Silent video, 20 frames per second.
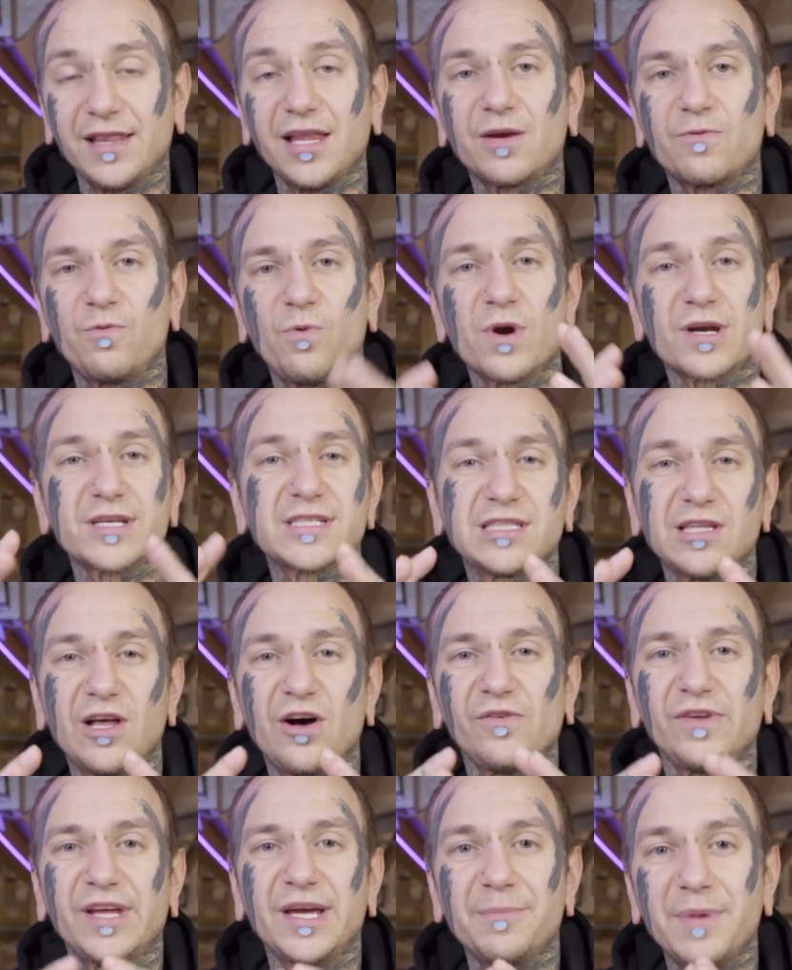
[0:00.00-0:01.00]
like work
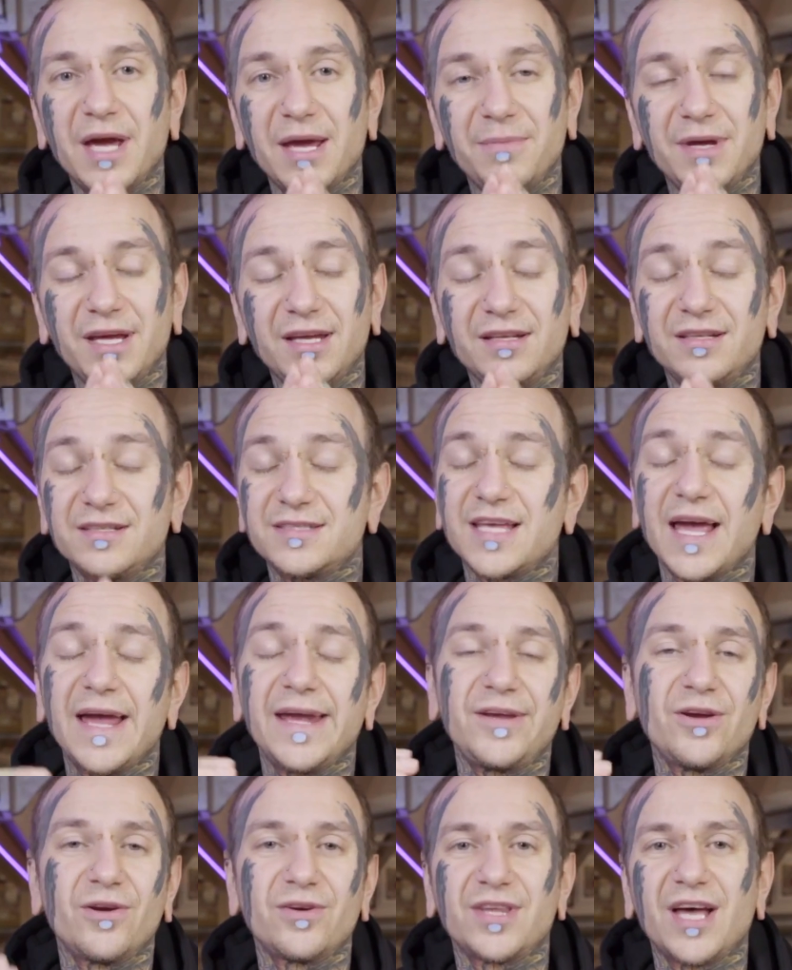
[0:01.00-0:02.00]
slowly, maybe
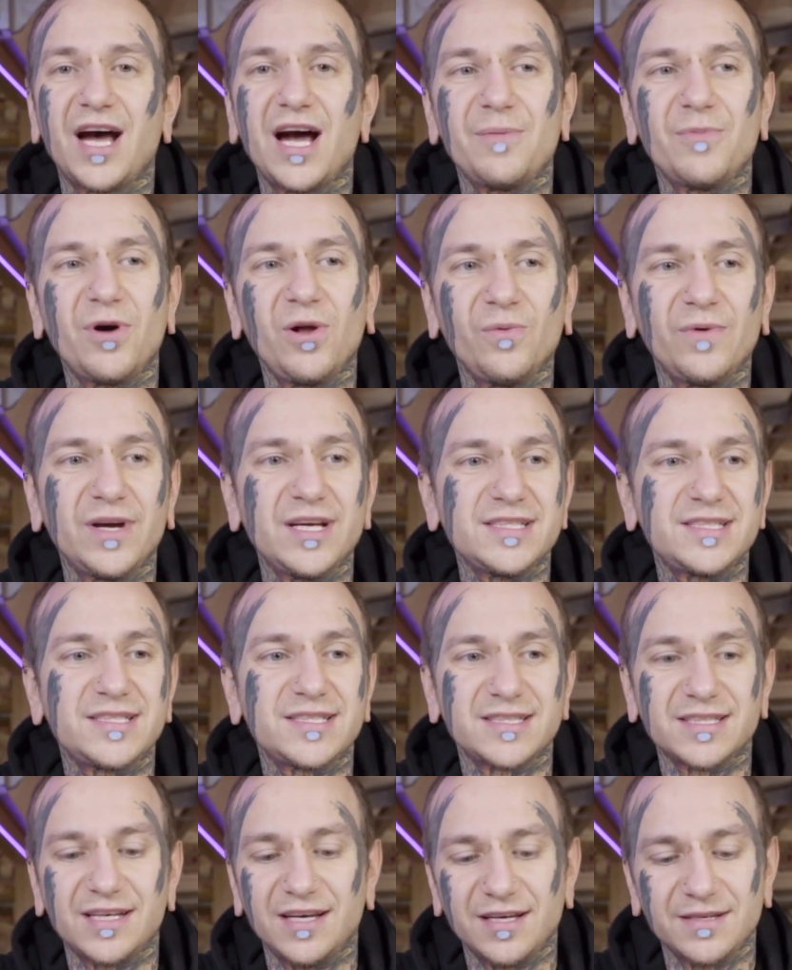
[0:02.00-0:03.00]
take your time
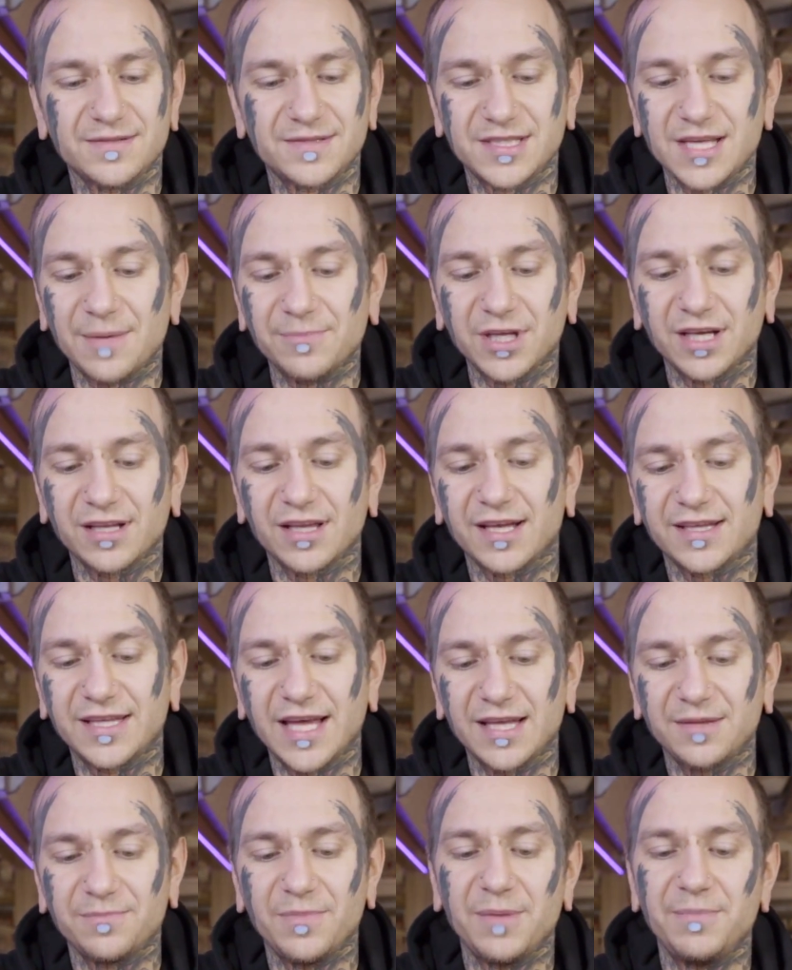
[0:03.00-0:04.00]
always. Something like
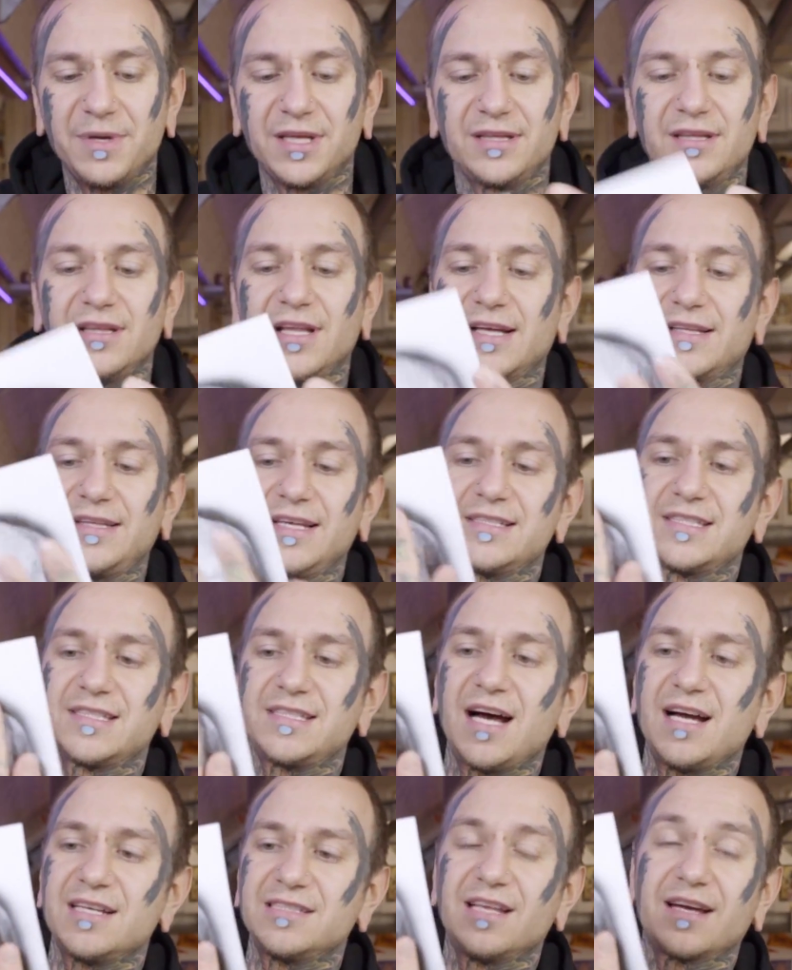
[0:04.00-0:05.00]
that, maybe like this
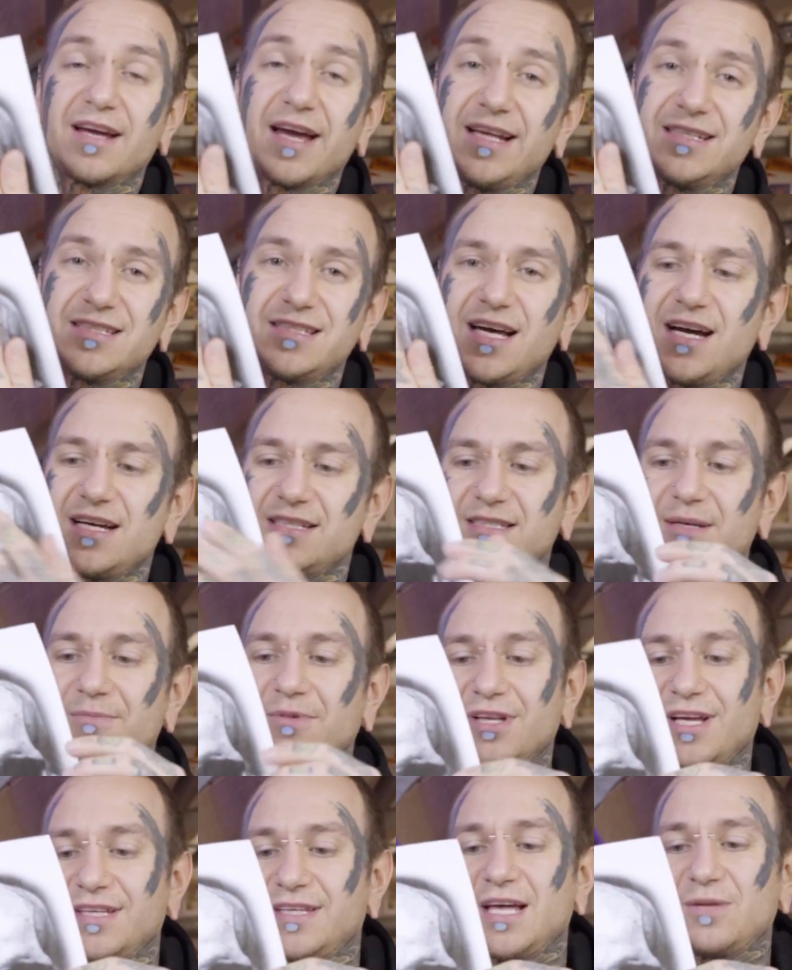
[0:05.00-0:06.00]
size, like hand size,
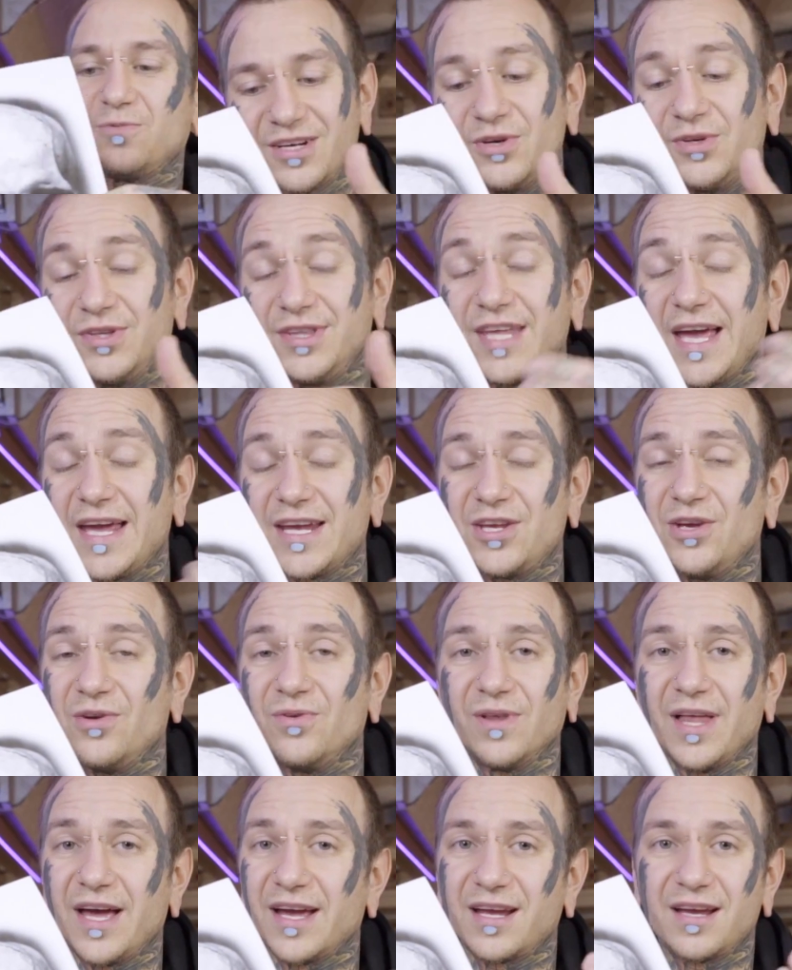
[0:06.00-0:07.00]
something like that, could take
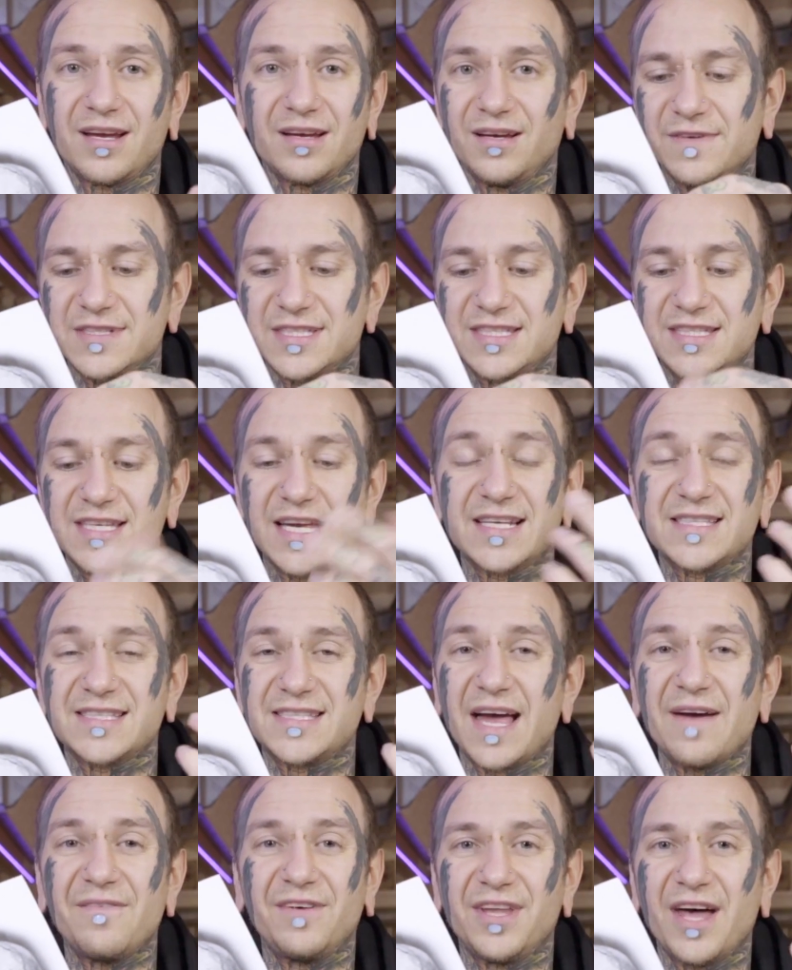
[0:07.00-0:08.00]
you like 6,
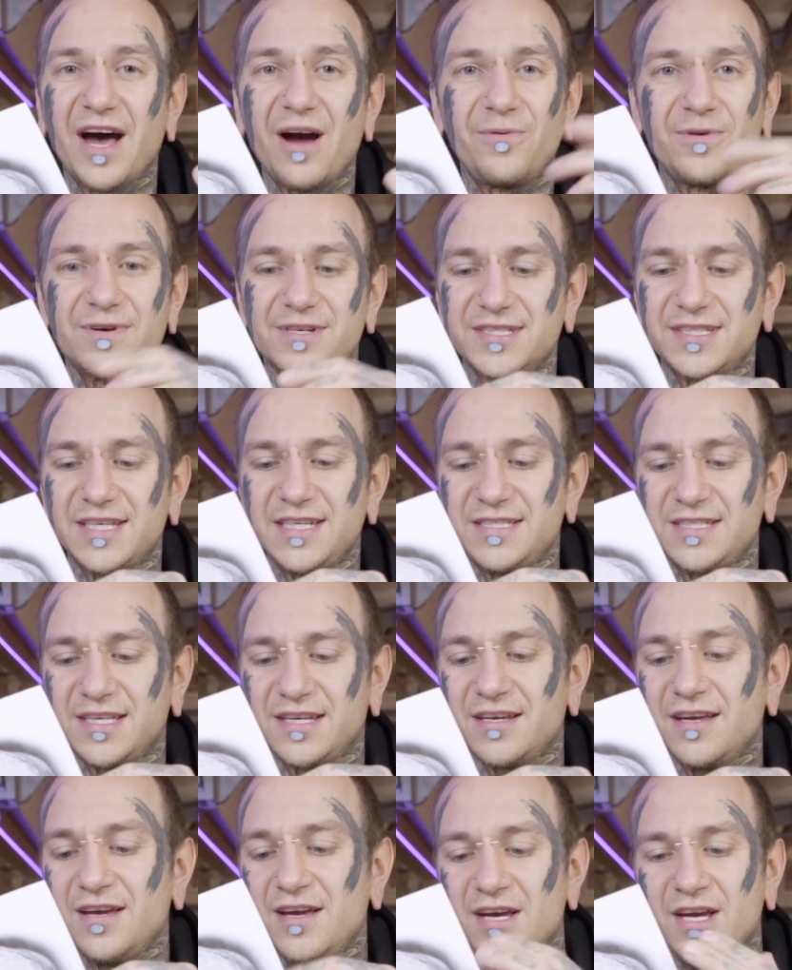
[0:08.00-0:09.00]
7 hours
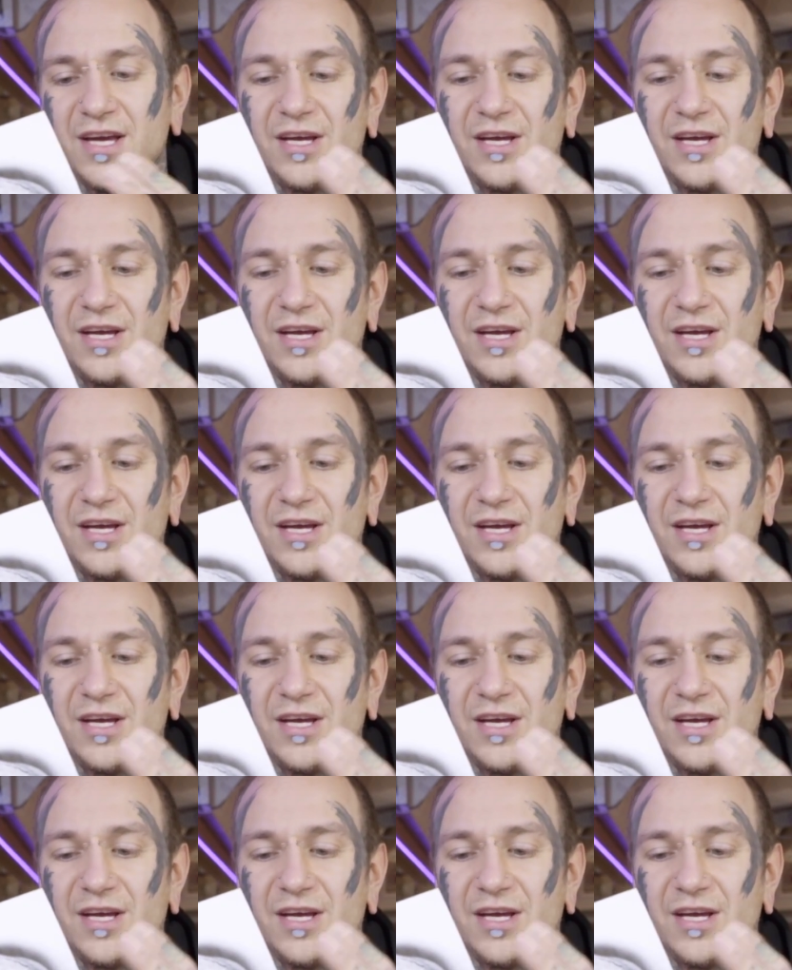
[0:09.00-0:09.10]
easy.